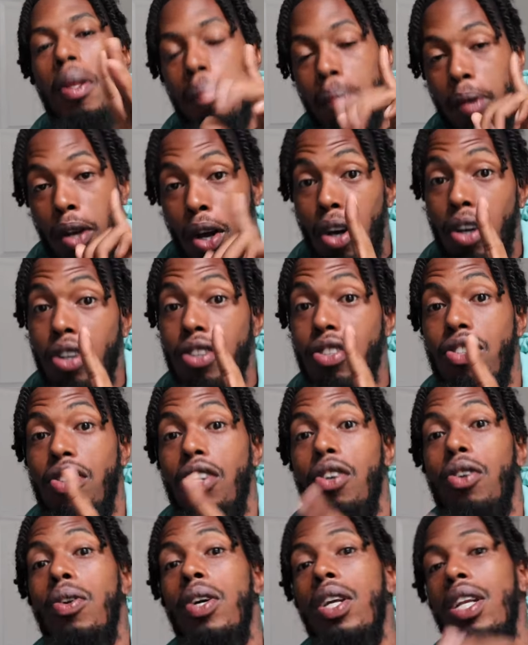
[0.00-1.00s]
But
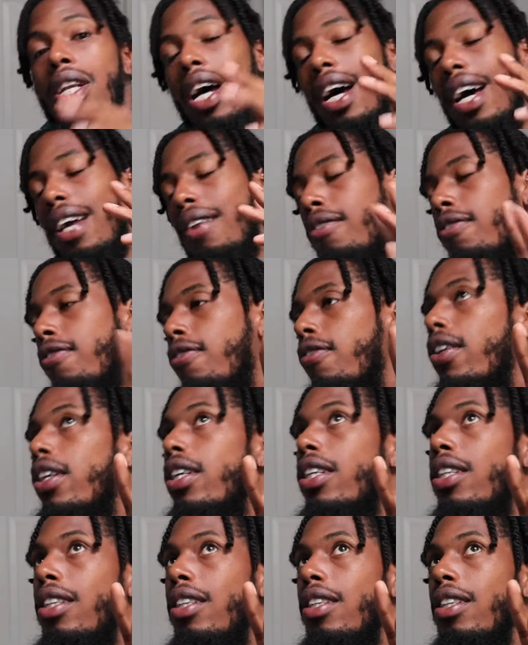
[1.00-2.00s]
also, I had a
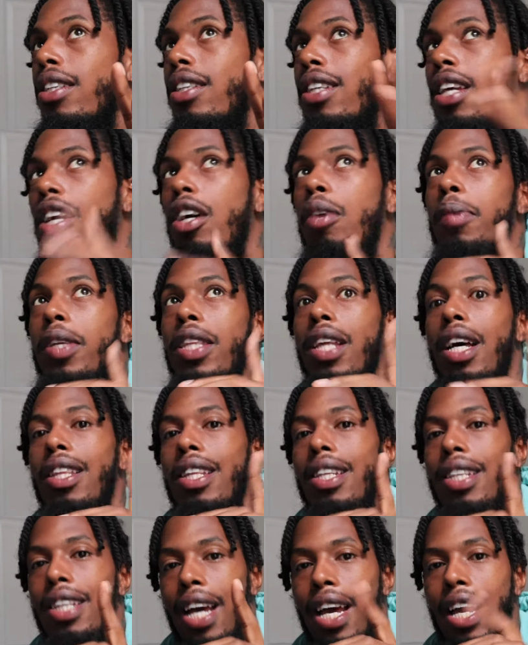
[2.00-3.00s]
friend tell me the
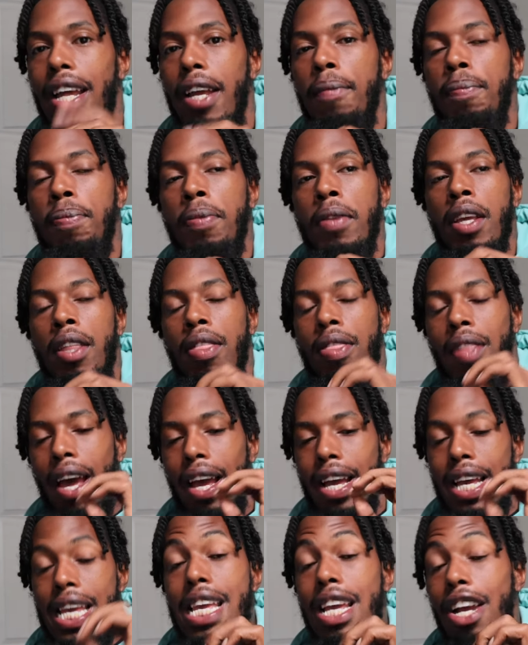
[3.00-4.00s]
other day
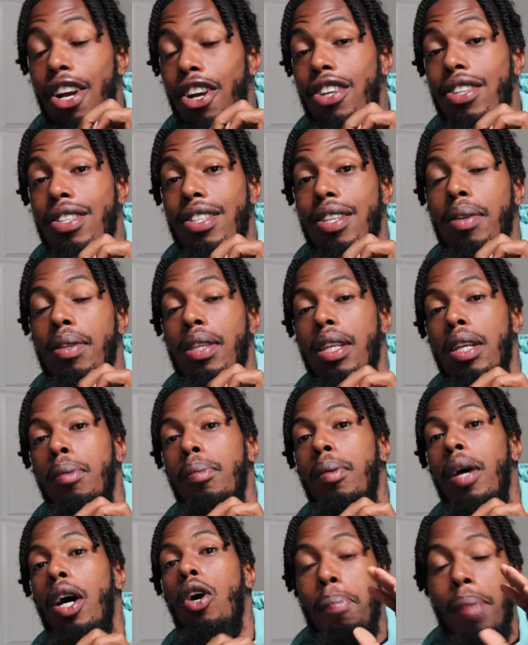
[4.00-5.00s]
that he heard something
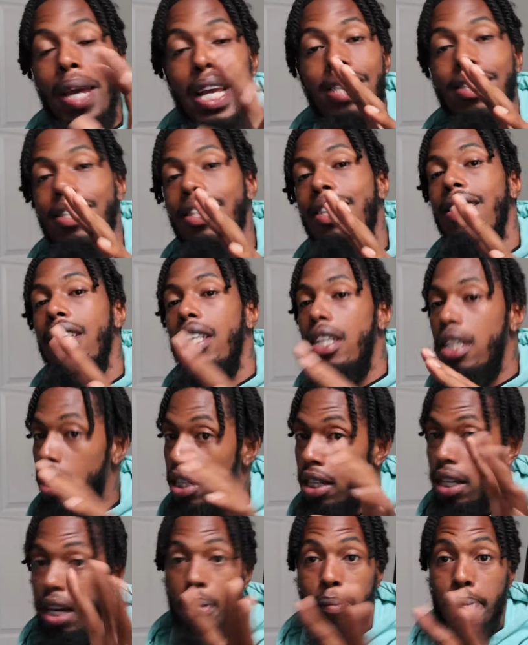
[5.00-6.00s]
about, basically,
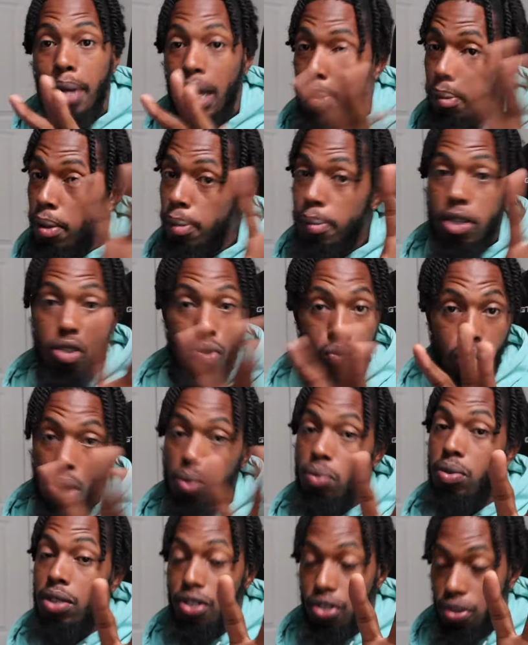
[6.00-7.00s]
and I might be
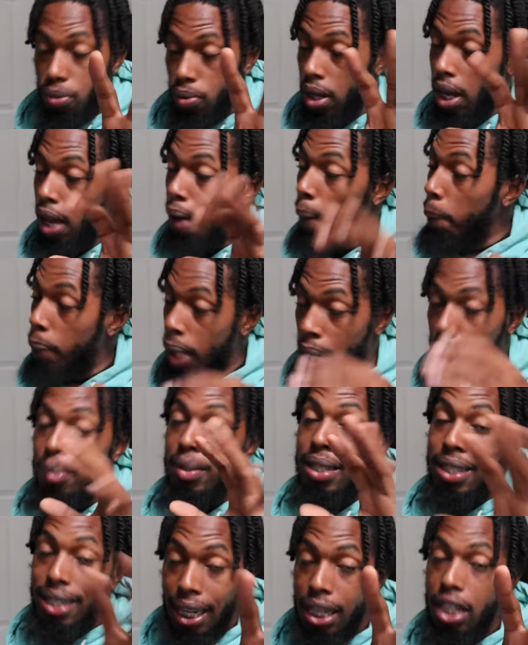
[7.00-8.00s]
misquoting this, okay, but I'm
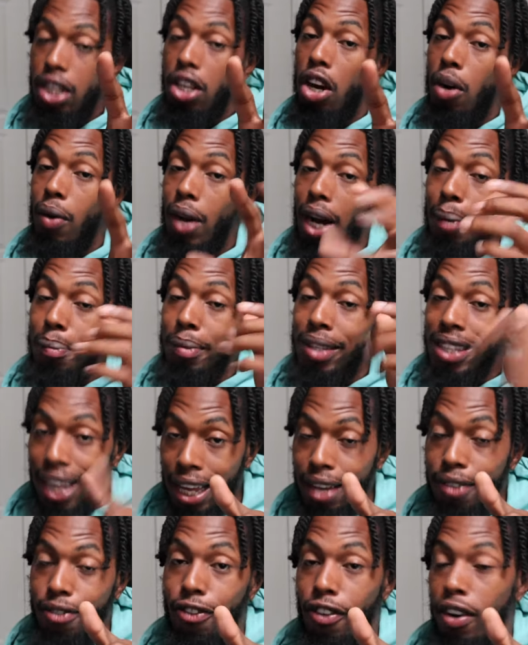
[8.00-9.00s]
telling y'all what I'm
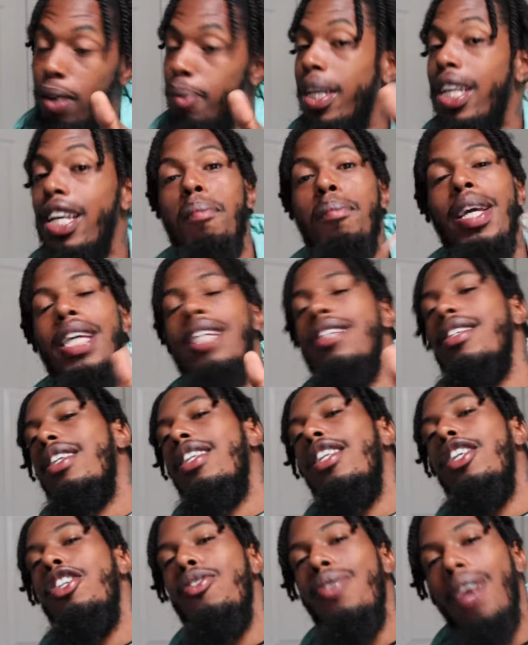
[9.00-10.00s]
getting from it.
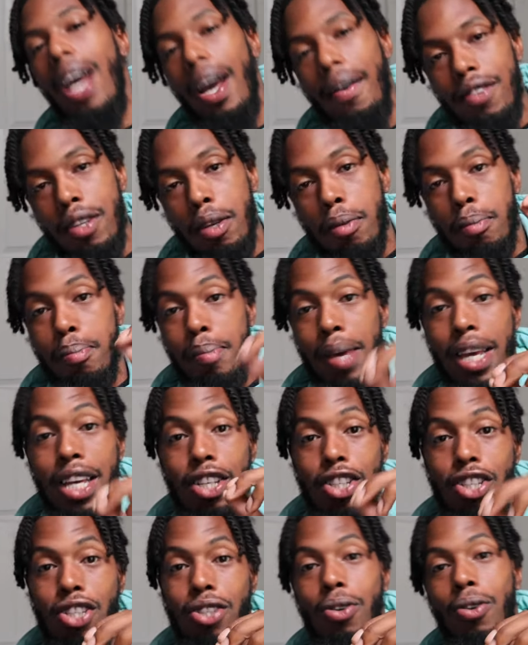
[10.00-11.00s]
Basically, you have to
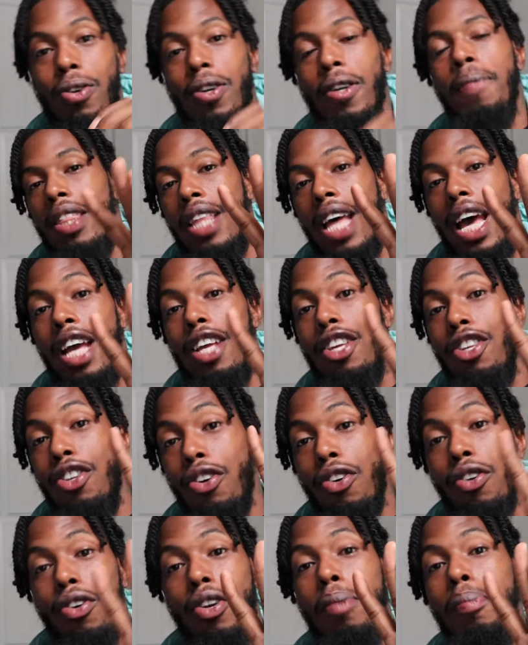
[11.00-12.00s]
make sure that
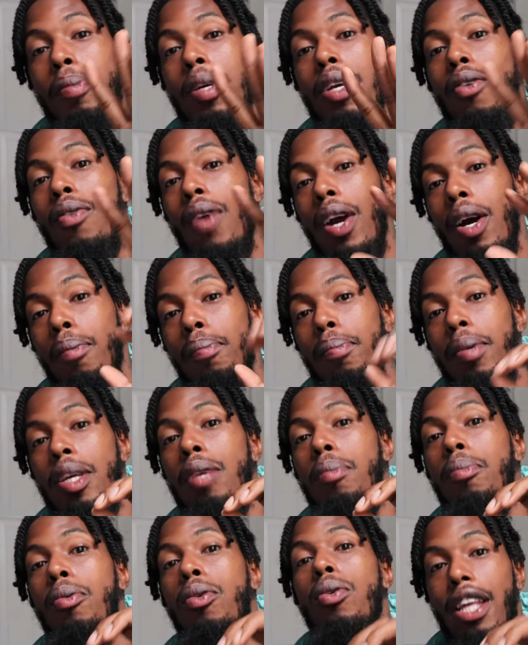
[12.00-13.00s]
you're going to be around
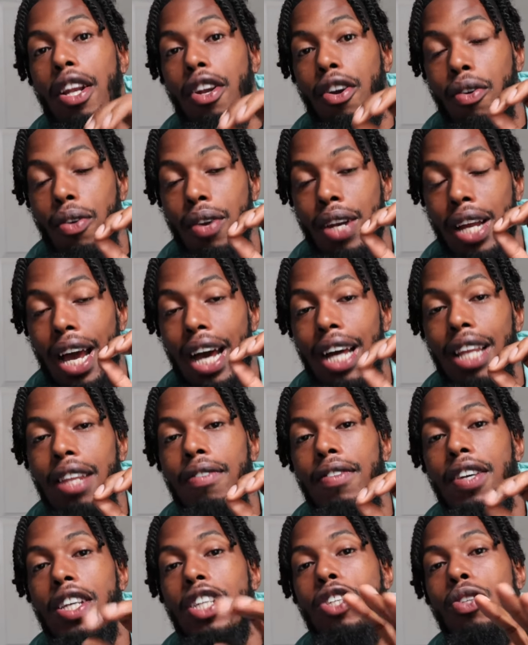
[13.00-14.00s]
people that are going to
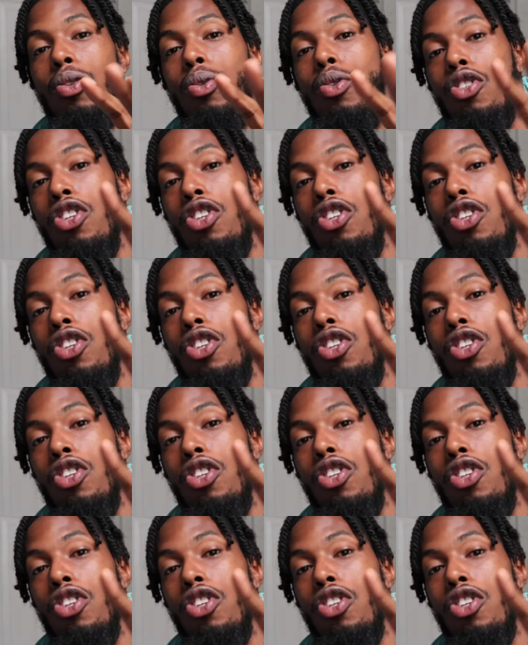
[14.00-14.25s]
elevate you.